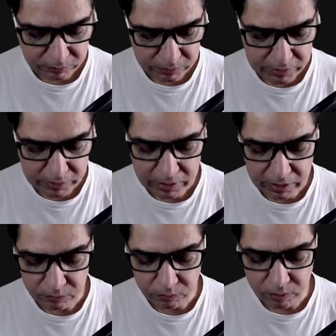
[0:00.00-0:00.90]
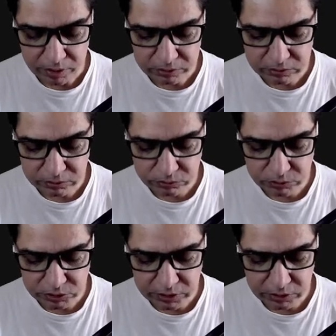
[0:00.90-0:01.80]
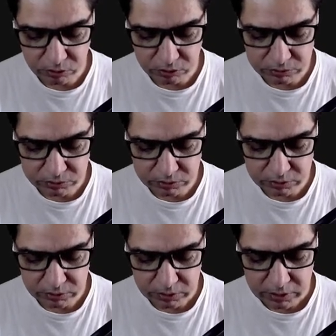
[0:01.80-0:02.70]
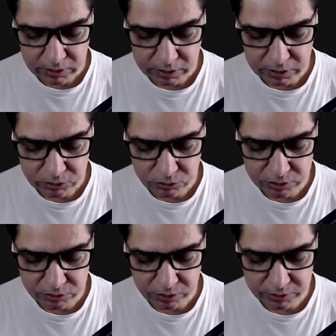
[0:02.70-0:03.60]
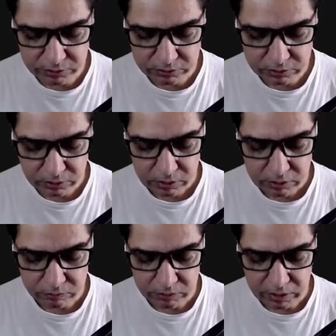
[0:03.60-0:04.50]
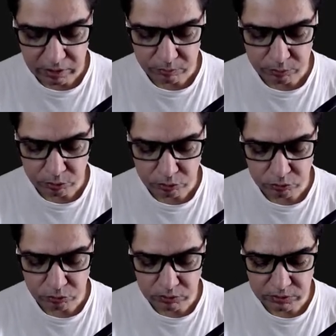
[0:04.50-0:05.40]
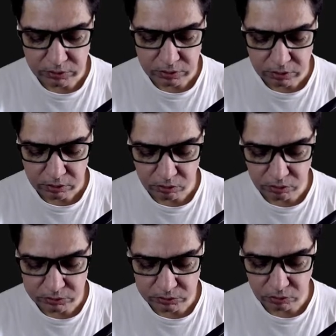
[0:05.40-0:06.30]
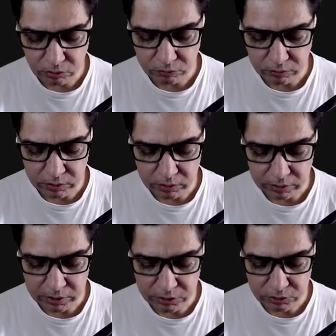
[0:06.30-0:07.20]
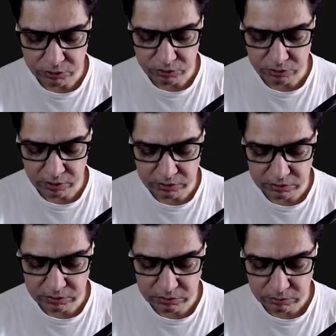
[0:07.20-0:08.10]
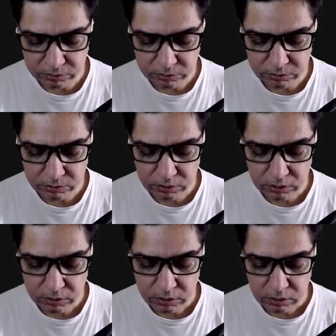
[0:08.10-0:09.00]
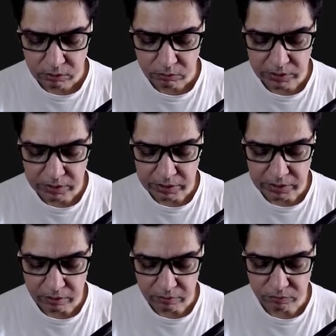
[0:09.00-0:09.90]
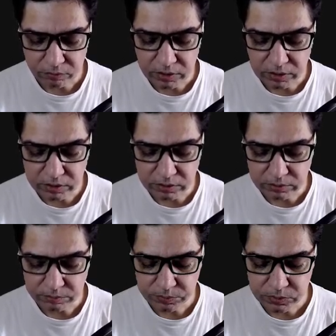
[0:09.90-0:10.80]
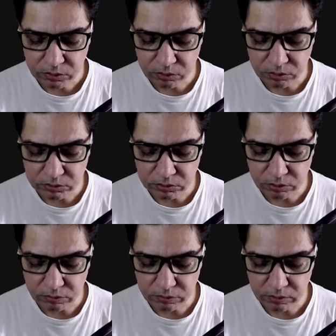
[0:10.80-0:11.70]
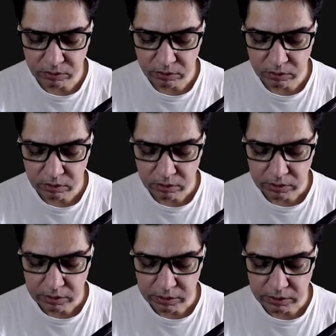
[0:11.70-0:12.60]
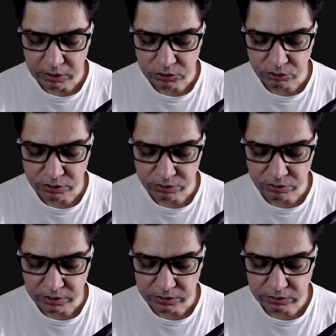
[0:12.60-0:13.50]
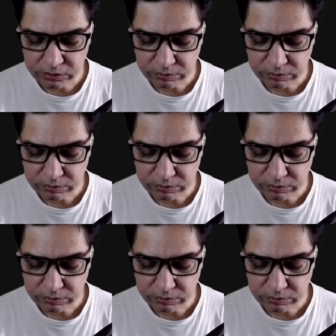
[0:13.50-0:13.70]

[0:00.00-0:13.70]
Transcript: can have viruses which can cause gastroenteritis. We have protozoal causes of gastroenteritis. We can have fungal causes of gastroenteritis.